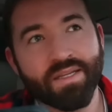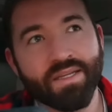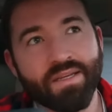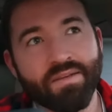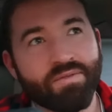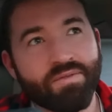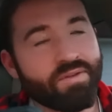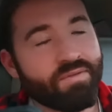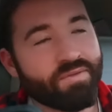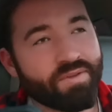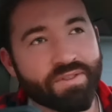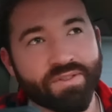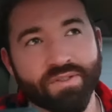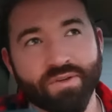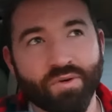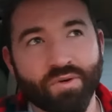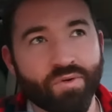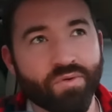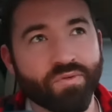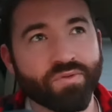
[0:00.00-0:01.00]
Even if it's
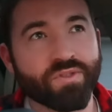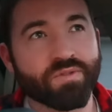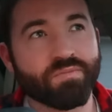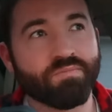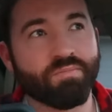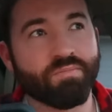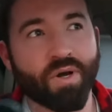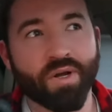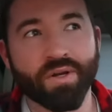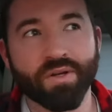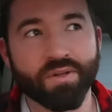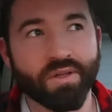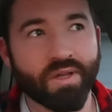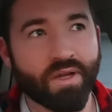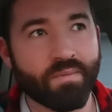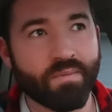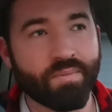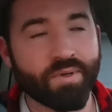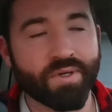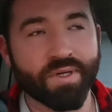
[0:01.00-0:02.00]
cold, just bundle
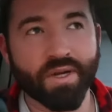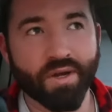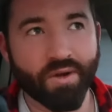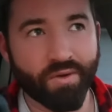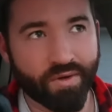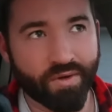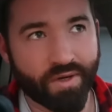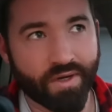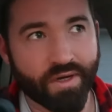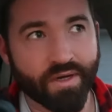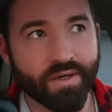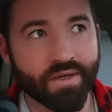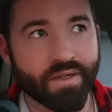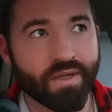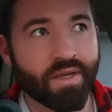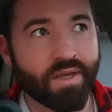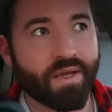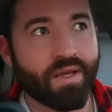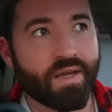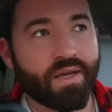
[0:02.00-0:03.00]
up, put a coat on,
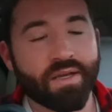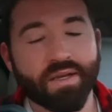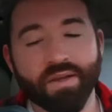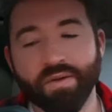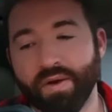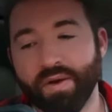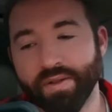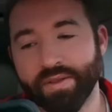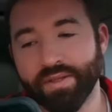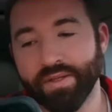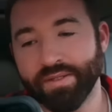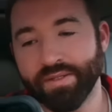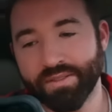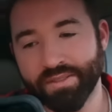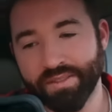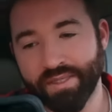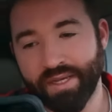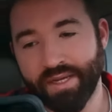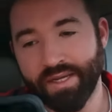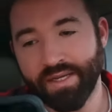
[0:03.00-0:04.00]
go out there and
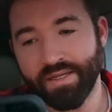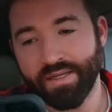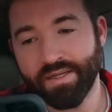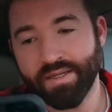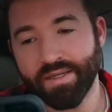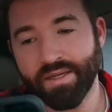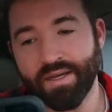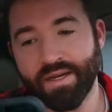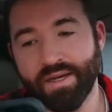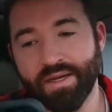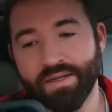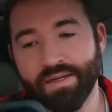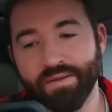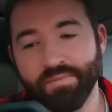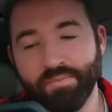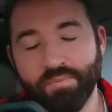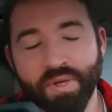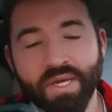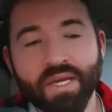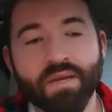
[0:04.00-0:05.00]
skate. Uh,
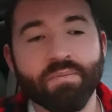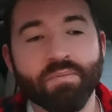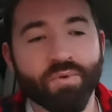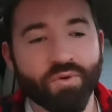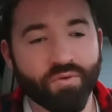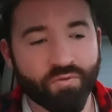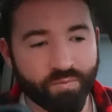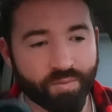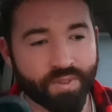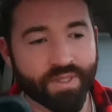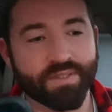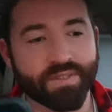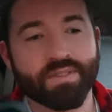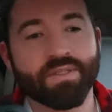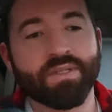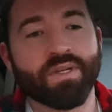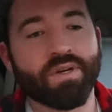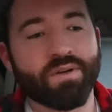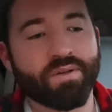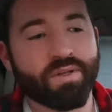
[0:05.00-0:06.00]
big movements,
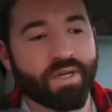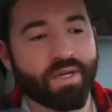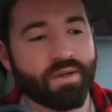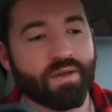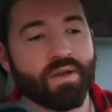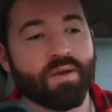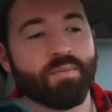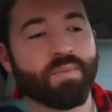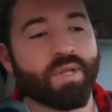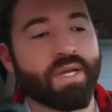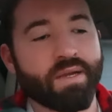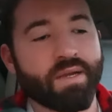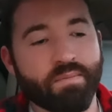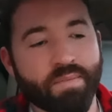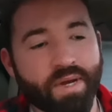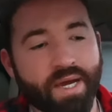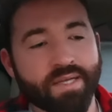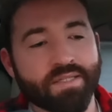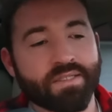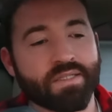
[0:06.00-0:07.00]
you know, like playing
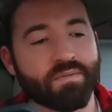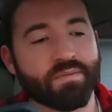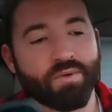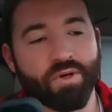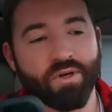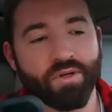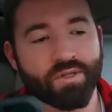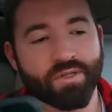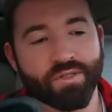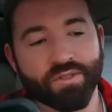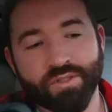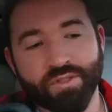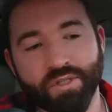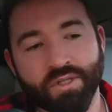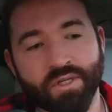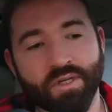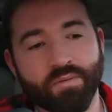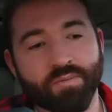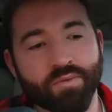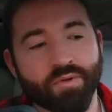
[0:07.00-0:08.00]
basketball in a
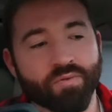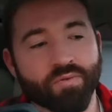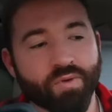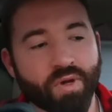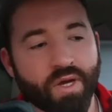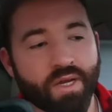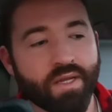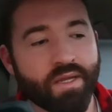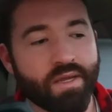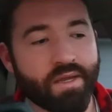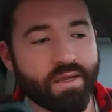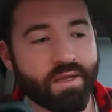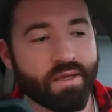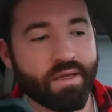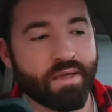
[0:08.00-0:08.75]
gym or running.